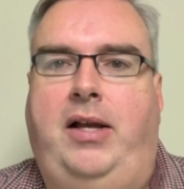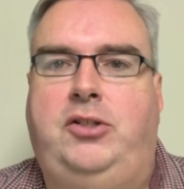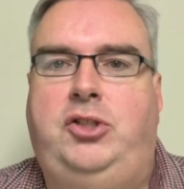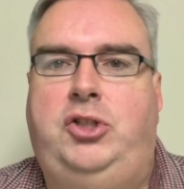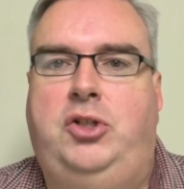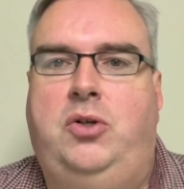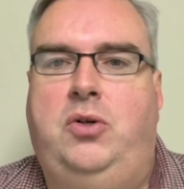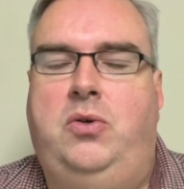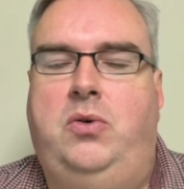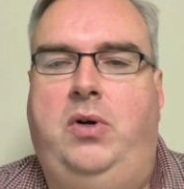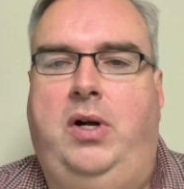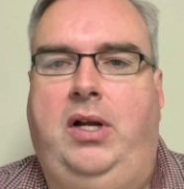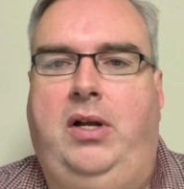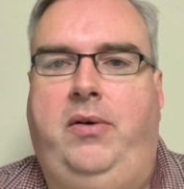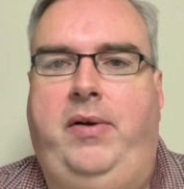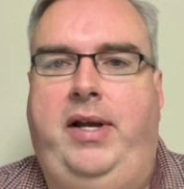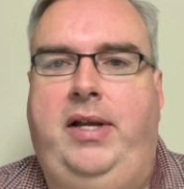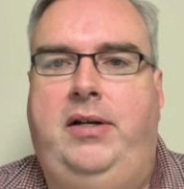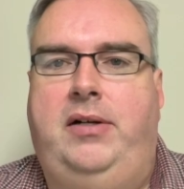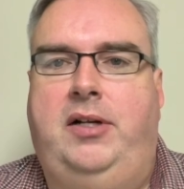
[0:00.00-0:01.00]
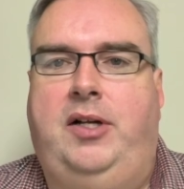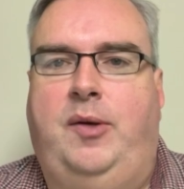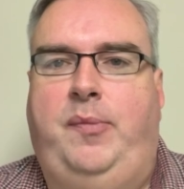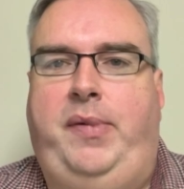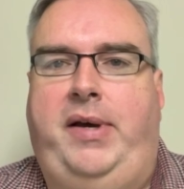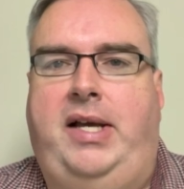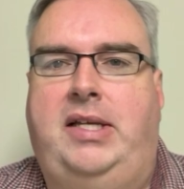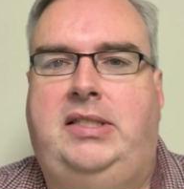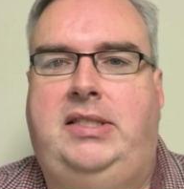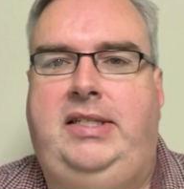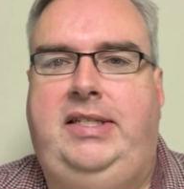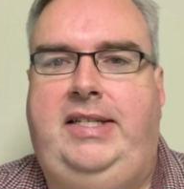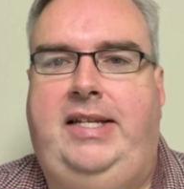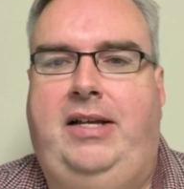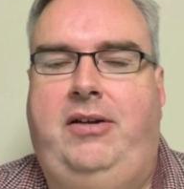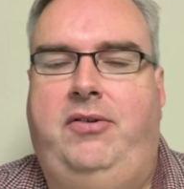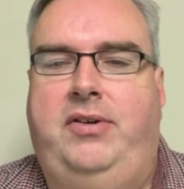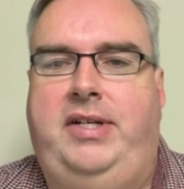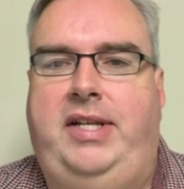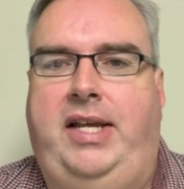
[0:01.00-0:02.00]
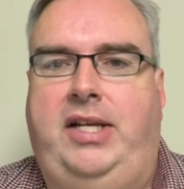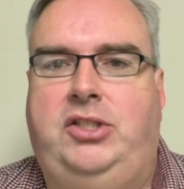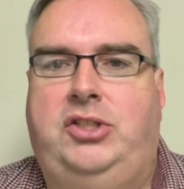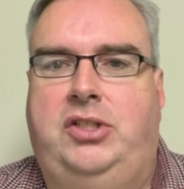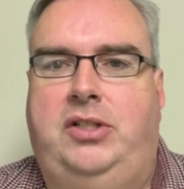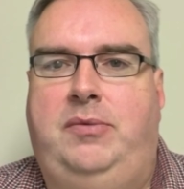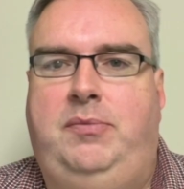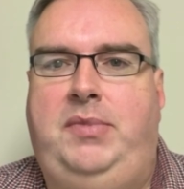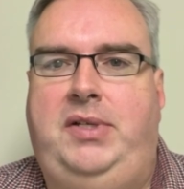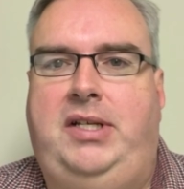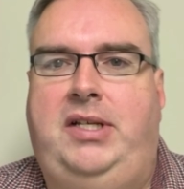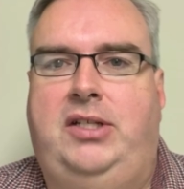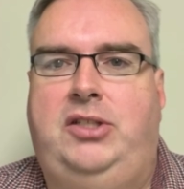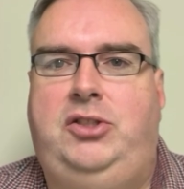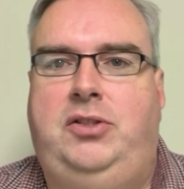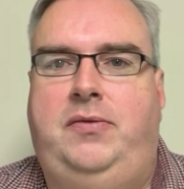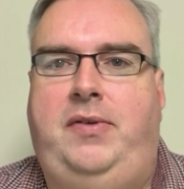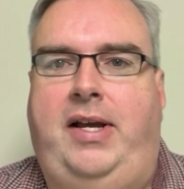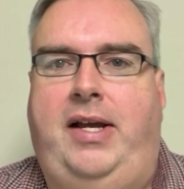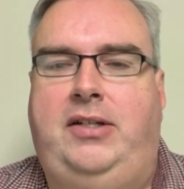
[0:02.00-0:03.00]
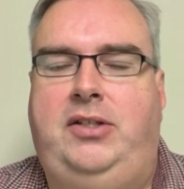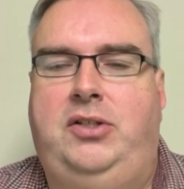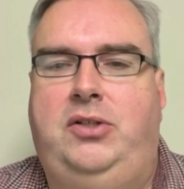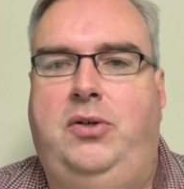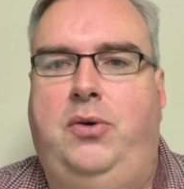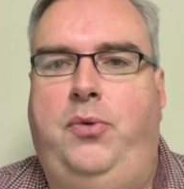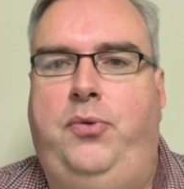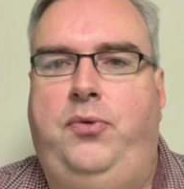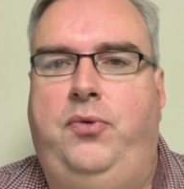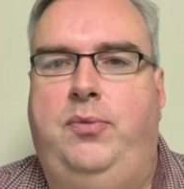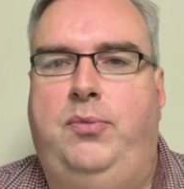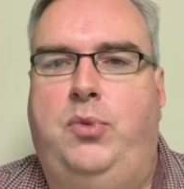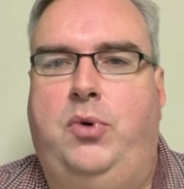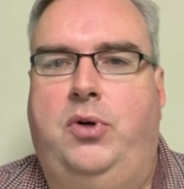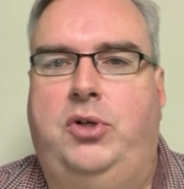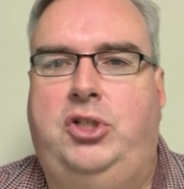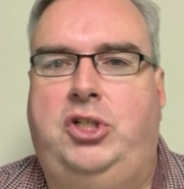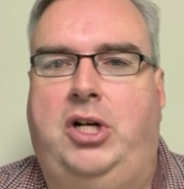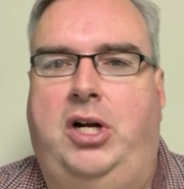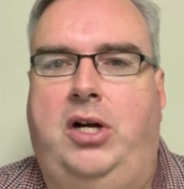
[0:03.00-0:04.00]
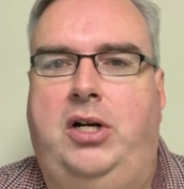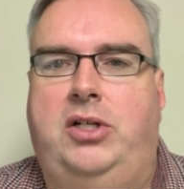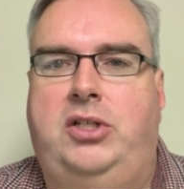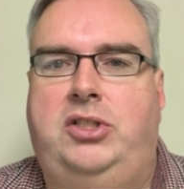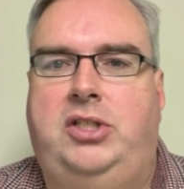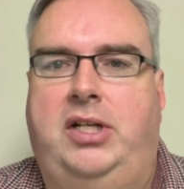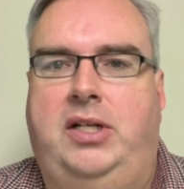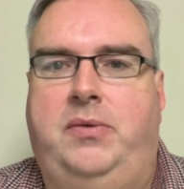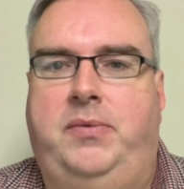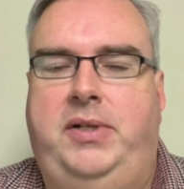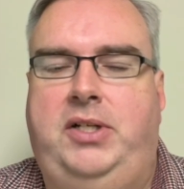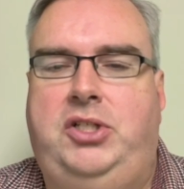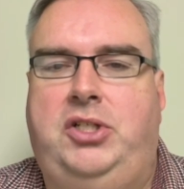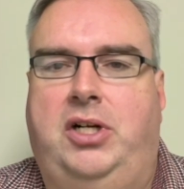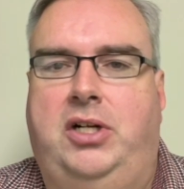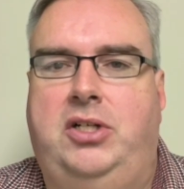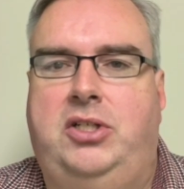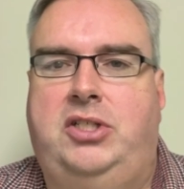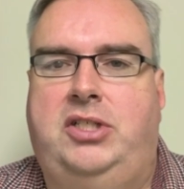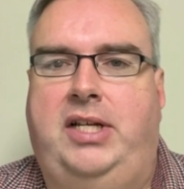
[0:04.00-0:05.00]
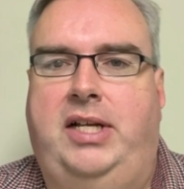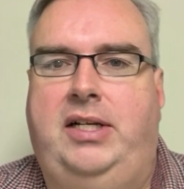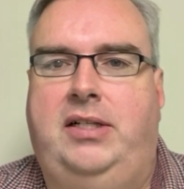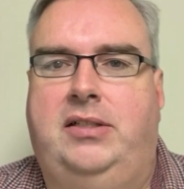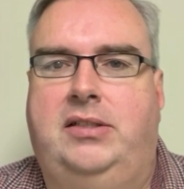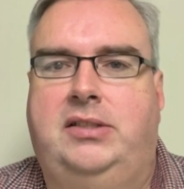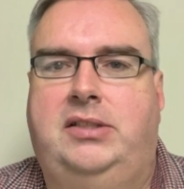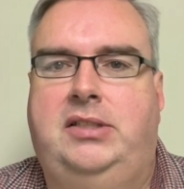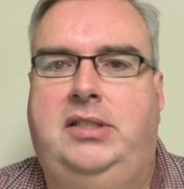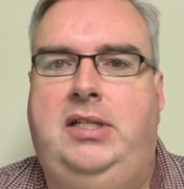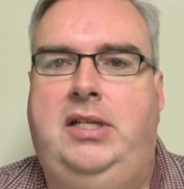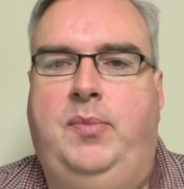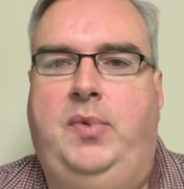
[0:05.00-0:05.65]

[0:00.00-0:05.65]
show a greater capacity degradation because you've had to go through more charge and recharge cycles.